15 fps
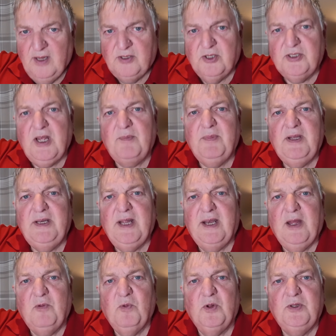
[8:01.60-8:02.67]
Does that mean that
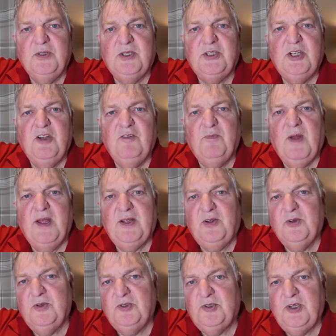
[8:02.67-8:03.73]
I wouldn't serve my
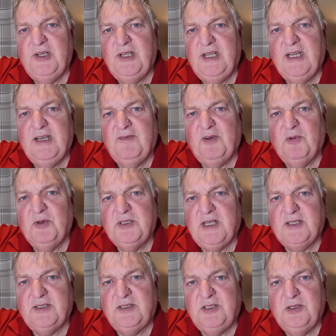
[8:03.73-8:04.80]
country again if I was
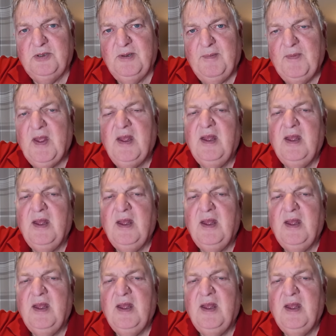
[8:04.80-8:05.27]
asked to?